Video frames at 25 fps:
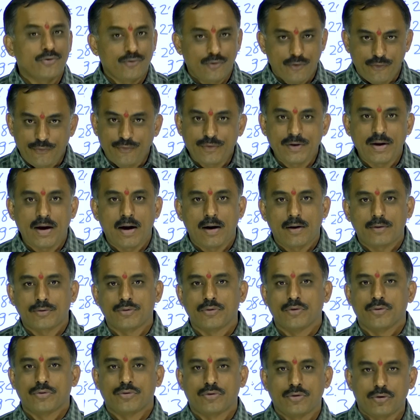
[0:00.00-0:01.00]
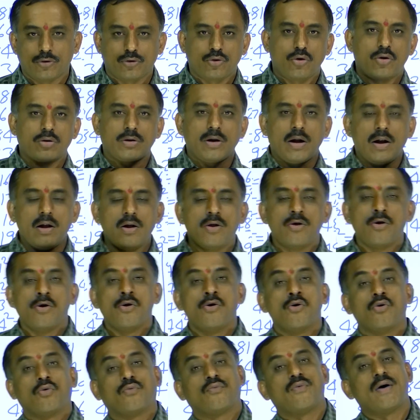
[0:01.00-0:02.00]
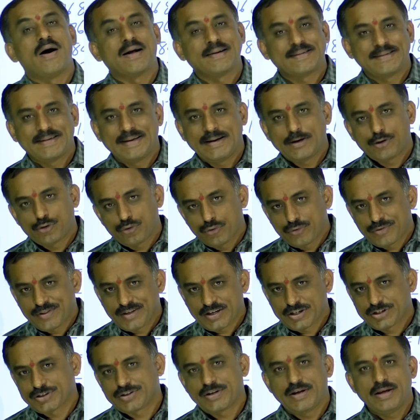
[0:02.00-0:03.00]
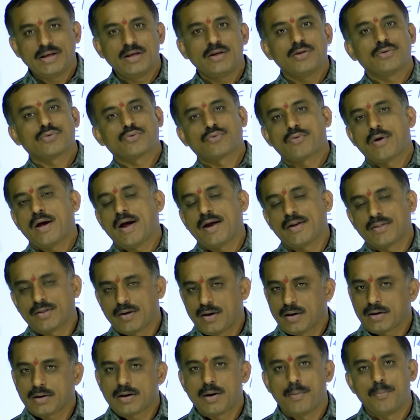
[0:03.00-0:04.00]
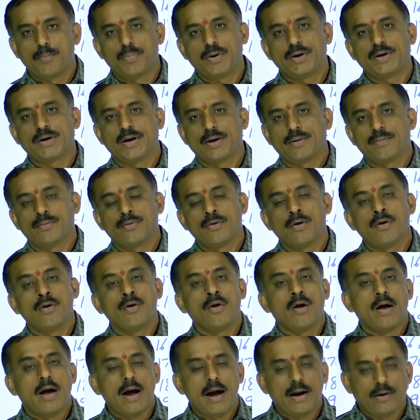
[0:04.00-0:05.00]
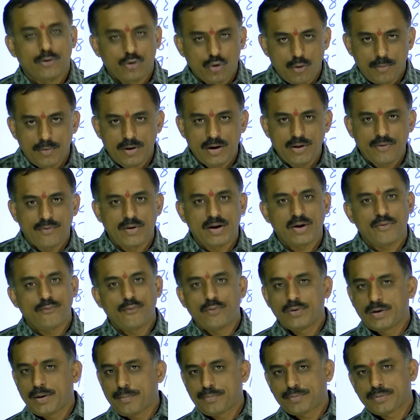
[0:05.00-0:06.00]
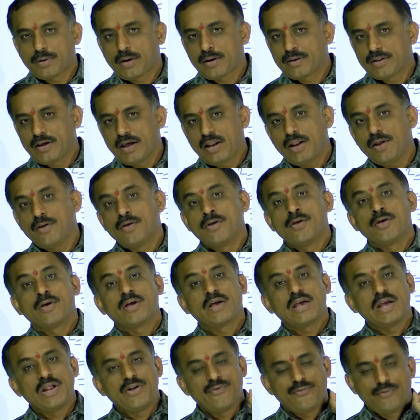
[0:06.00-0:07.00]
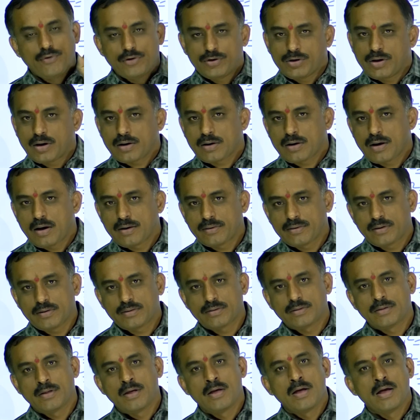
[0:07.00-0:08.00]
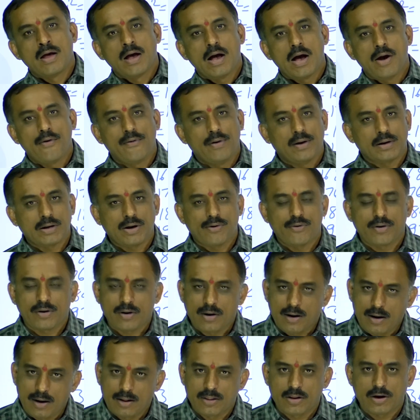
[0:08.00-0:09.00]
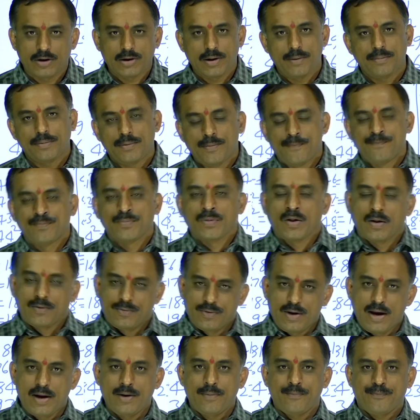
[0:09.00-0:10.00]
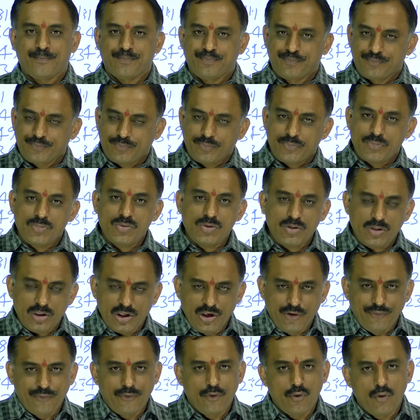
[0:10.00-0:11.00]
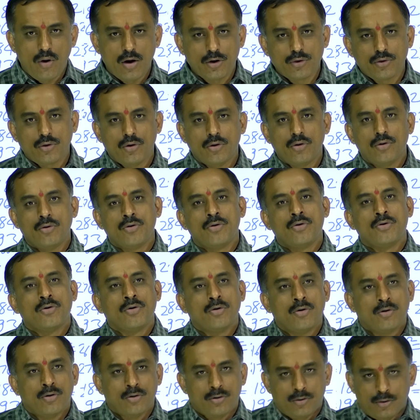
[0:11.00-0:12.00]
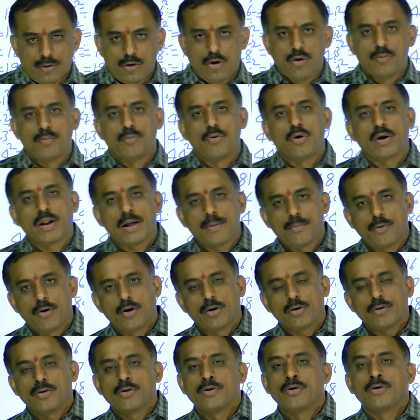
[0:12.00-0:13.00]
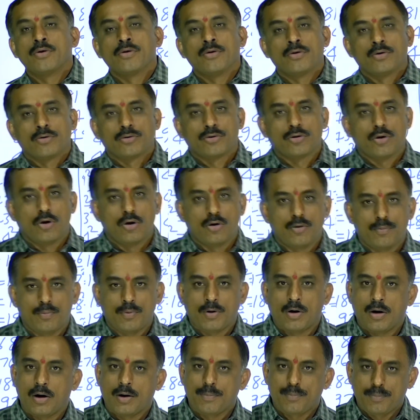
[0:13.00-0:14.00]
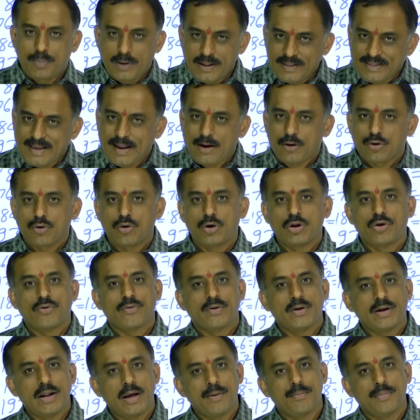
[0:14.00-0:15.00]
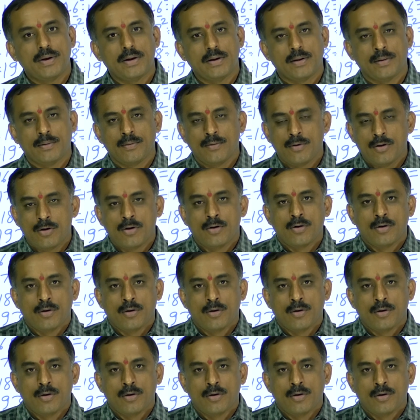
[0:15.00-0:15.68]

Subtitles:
to 50 also. So total 40 to 60 squares are completed. And so many wonderful tips are there. In future classes, I will cover all the tips. Then if you want to know more about, so please enroll your name in